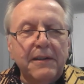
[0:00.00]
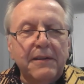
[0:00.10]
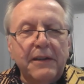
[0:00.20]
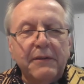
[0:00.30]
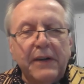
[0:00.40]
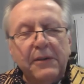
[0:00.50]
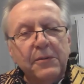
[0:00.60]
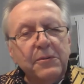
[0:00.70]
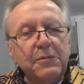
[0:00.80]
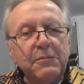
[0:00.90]
There are
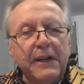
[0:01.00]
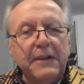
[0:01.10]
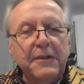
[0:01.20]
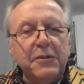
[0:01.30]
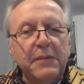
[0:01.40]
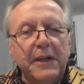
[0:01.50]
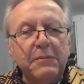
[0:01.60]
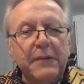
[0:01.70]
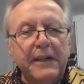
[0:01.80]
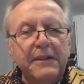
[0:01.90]
no struggles while
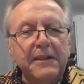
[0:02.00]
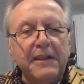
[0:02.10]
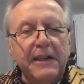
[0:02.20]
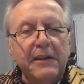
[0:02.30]
writing.